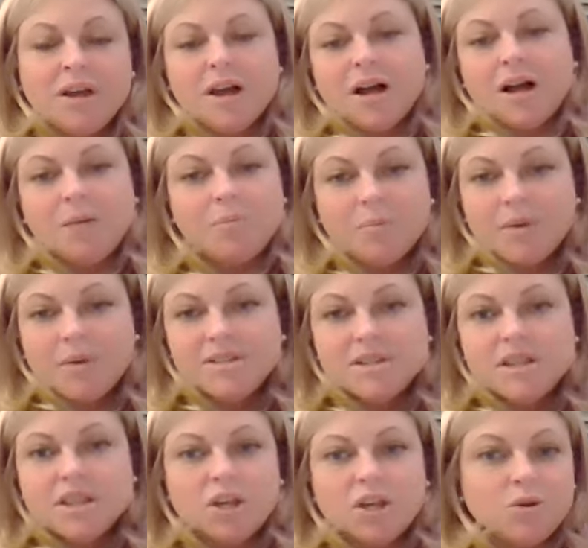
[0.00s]
But
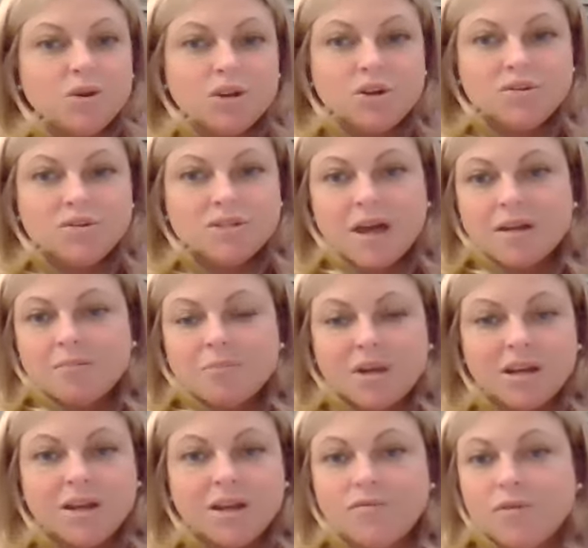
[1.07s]
basically you can use that
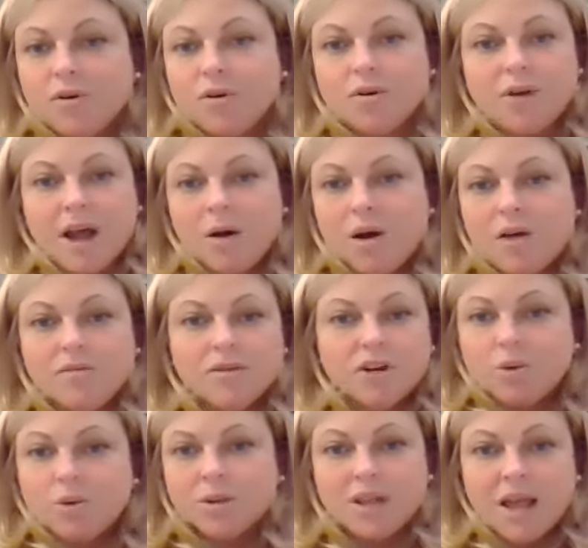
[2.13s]
money for however
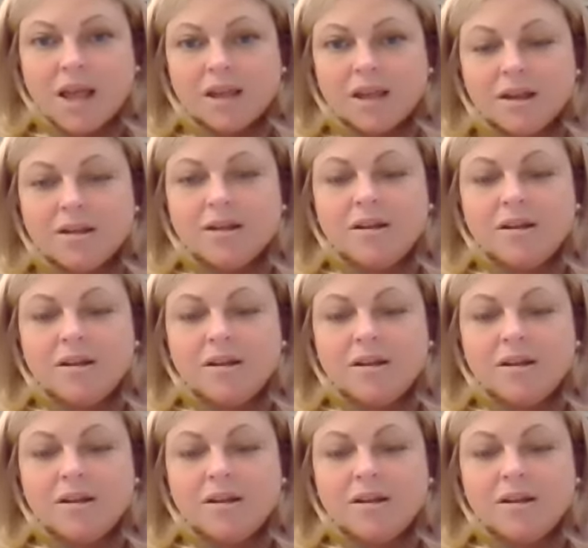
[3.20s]
you would like.